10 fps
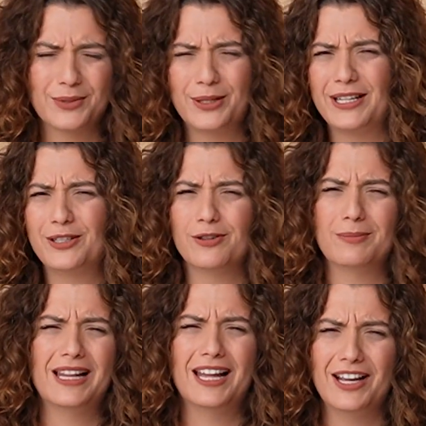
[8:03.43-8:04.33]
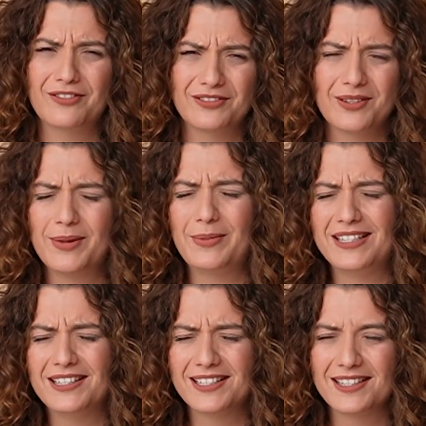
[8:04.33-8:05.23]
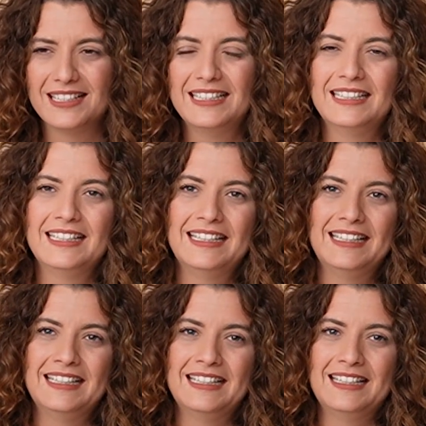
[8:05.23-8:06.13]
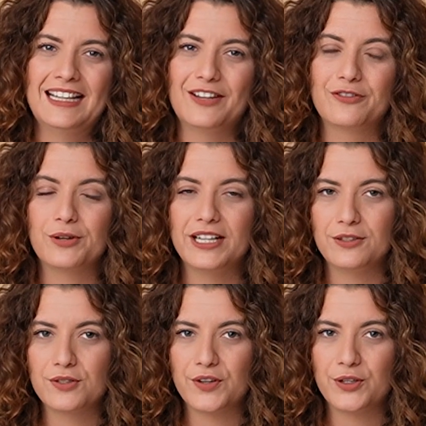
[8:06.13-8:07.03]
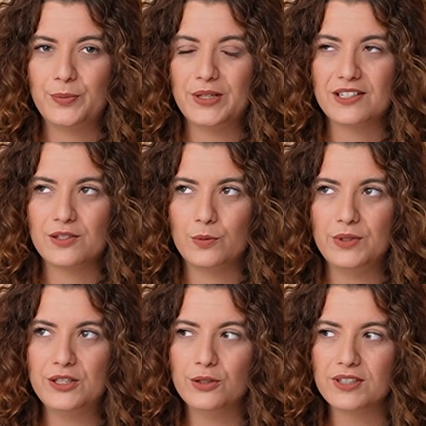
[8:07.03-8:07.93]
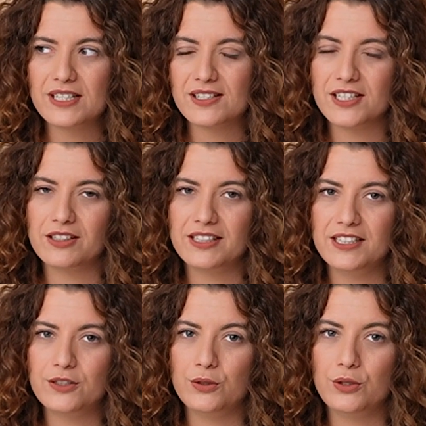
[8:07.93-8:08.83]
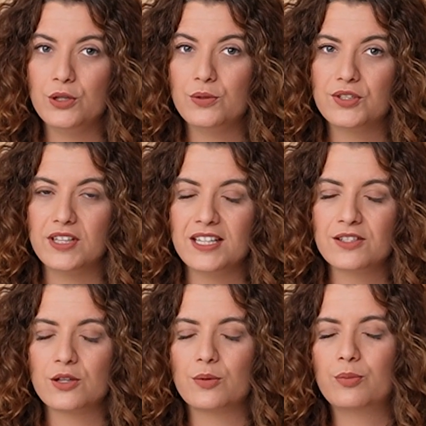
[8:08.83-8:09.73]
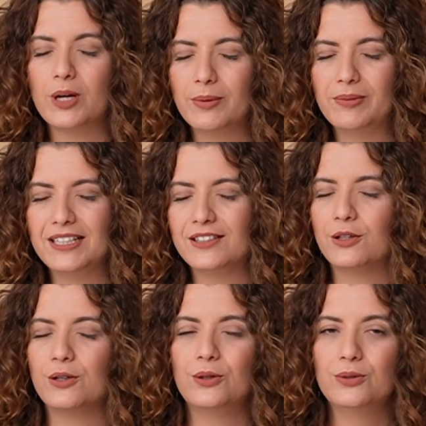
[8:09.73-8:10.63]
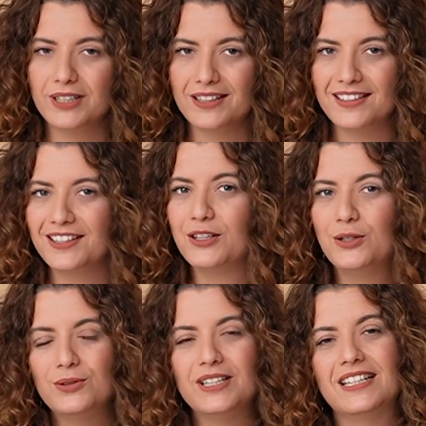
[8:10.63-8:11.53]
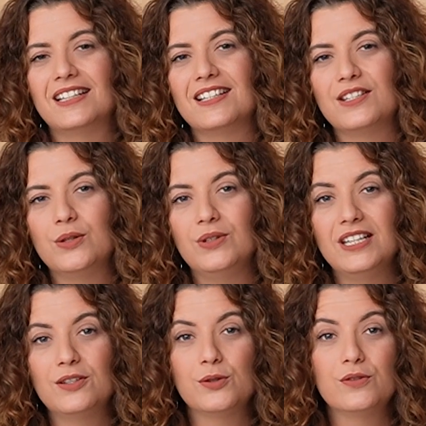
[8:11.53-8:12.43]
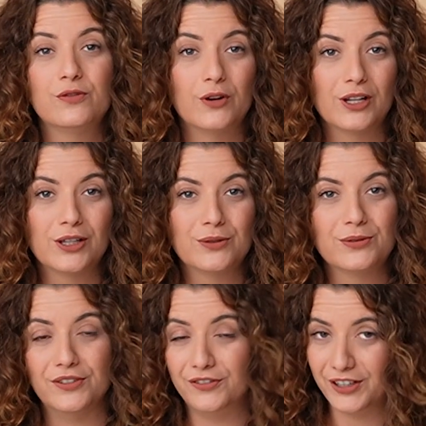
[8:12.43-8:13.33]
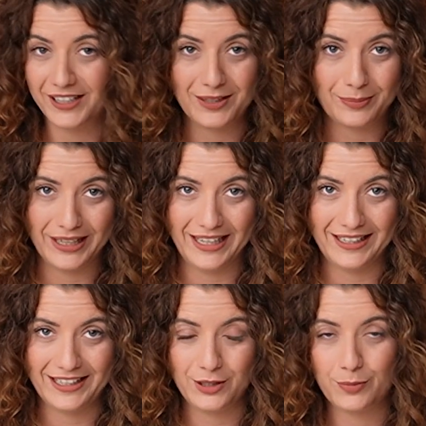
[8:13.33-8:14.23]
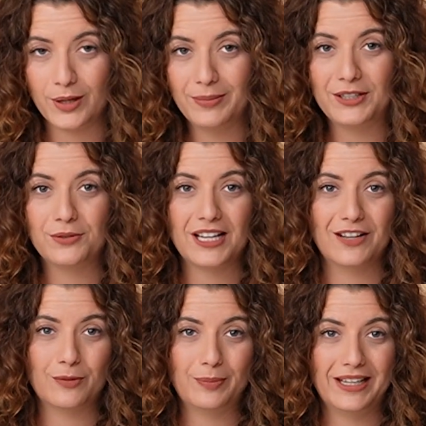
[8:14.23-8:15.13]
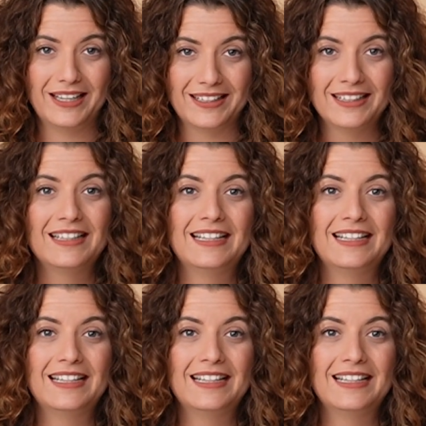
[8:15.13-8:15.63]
What do I do with my life, my business? I have great news for you because we don't necessarily need to do huge things. Probably the only thing you need is you need to follow the fucking plan. And you probably don't have a plan.